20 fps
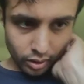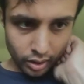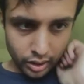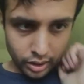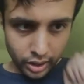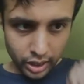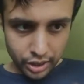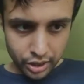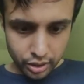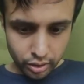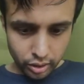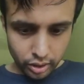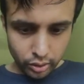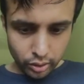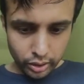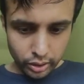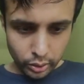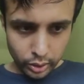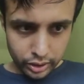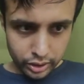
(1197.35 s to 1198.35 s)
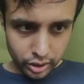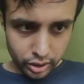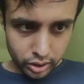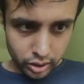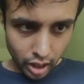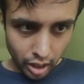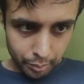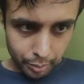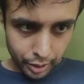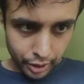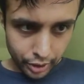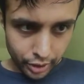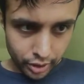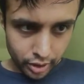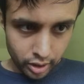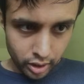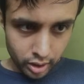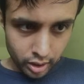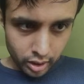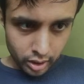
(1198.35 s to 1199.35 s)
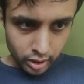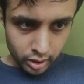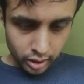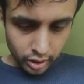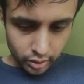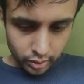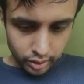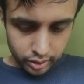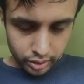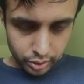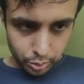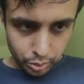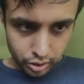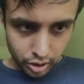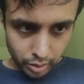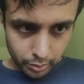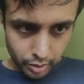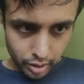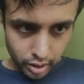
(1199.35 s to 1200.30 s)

is let's just stop here and let's do some